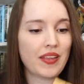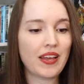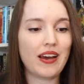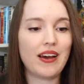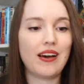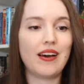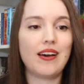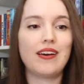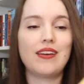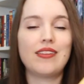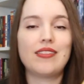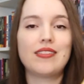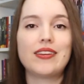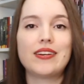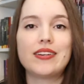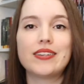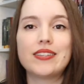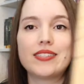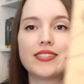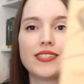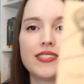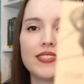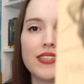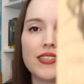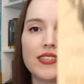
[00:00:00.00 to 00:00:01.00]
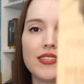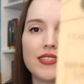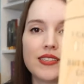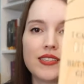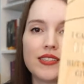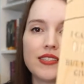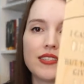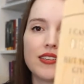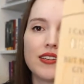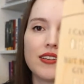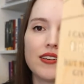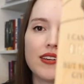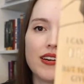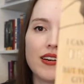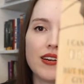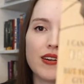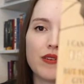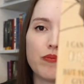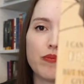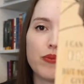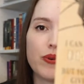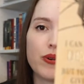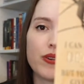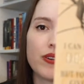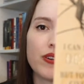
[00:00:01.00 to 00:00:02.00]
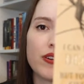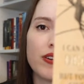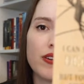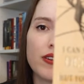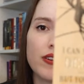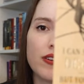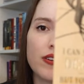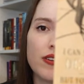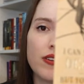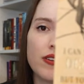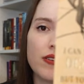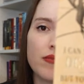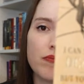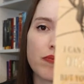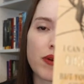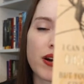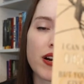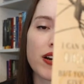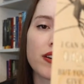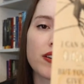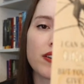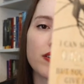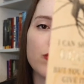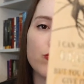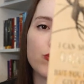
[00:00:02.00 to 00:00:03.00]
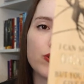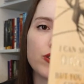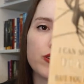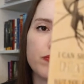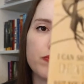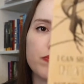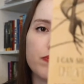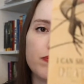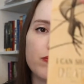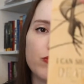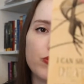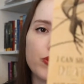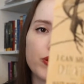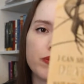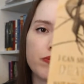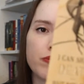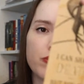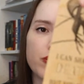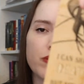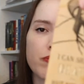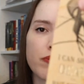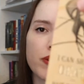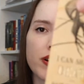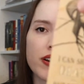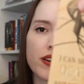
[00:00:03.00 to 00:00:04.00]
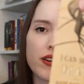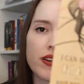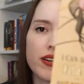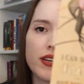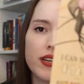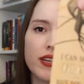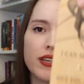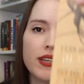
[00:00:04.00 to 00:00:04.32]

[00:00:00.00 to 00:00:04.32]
There's this bookmark, wooden bookmark,